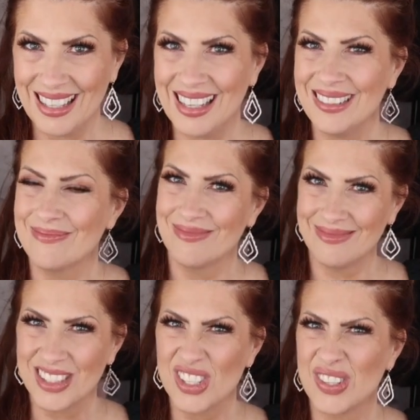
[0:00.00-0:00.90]
It
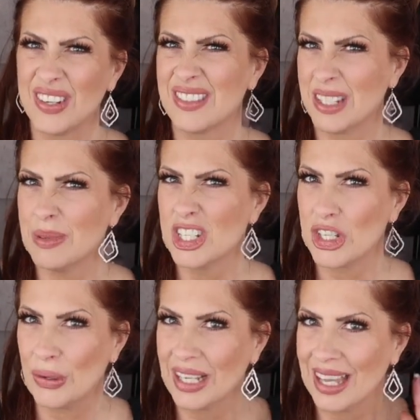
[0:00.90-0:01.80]
deserves to be
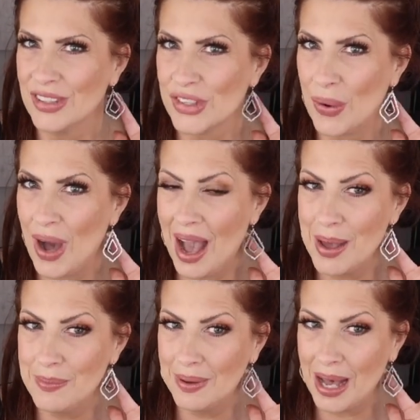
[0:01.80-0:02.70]
shown again. So
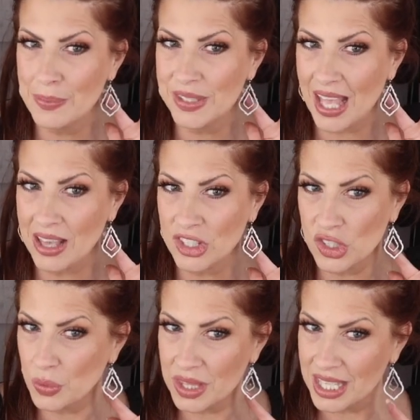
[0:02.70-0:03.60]
I'm
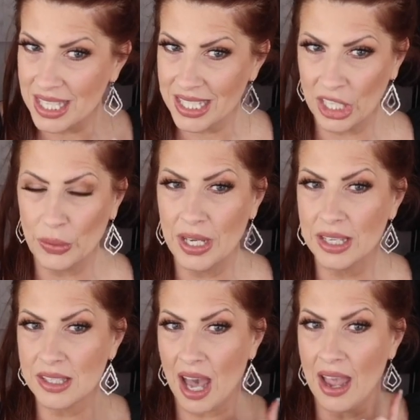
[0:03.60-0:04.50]
obsessed with these
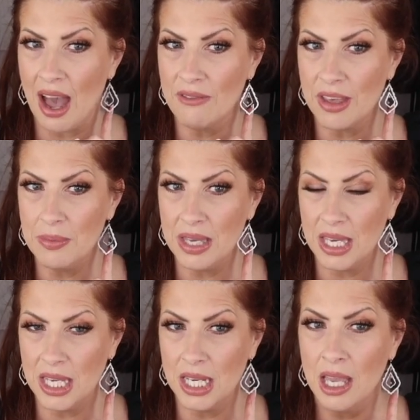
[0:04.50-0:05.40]
earrings. I have them
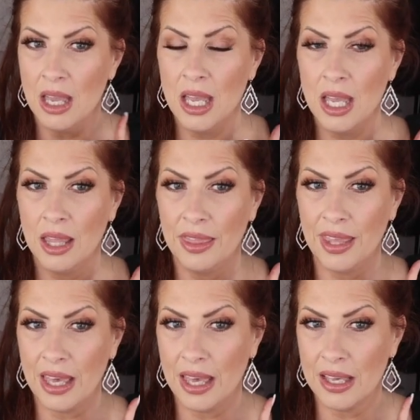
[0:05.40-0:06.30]
in
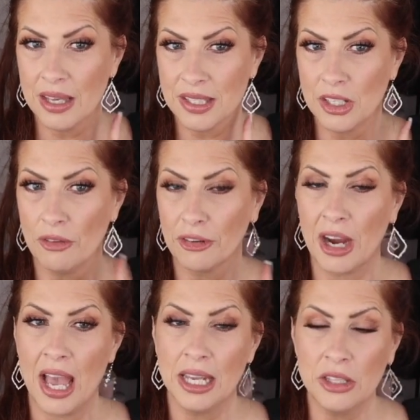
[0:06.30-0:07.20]
the
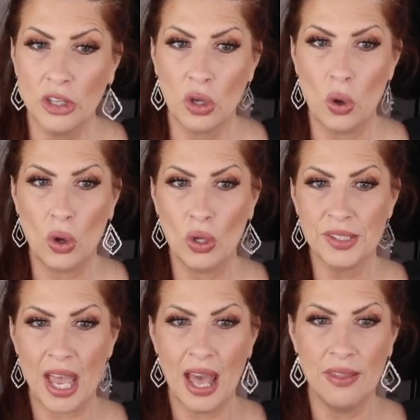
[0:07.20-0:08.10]
silver and in the
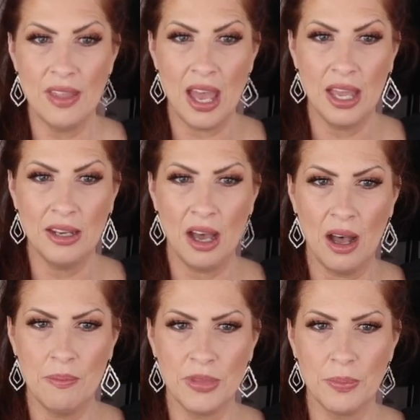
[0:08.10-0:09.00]
gold, and then
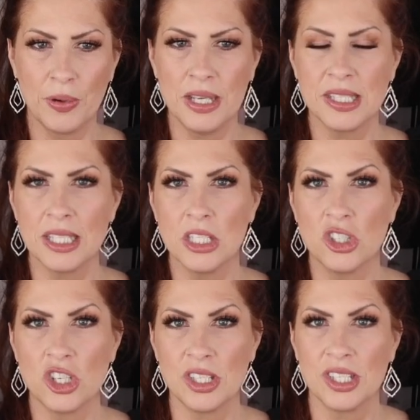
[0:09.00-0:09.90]
the
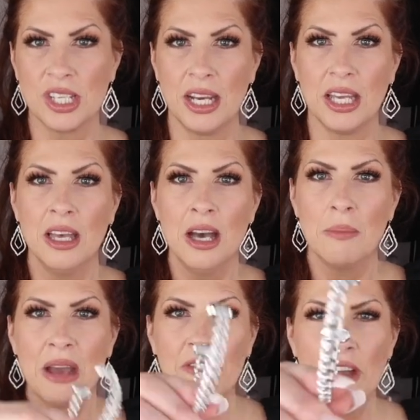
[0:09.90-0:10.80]
bracelet's just stunning.
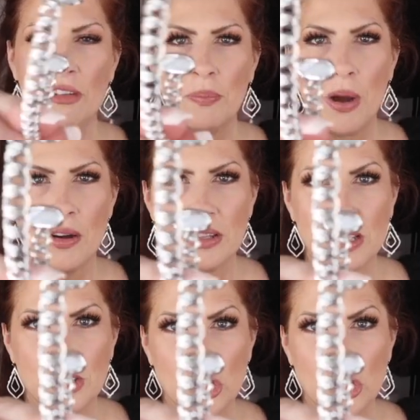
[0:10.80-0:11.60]
My favorite part of this